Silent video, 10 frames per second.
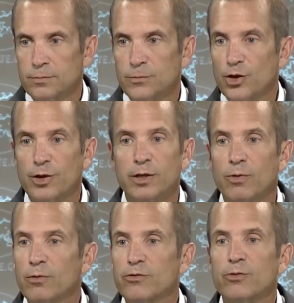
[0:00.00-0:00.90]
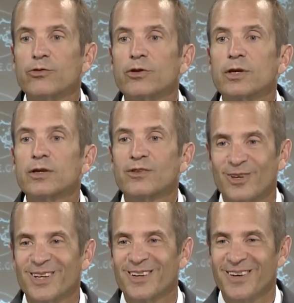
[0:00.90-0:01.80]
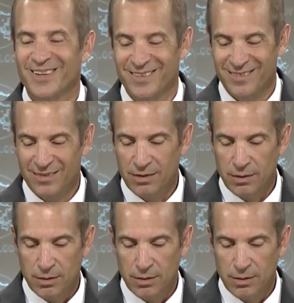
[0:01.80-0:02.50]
Turkey, where's Turkey? Turkey, go ahead.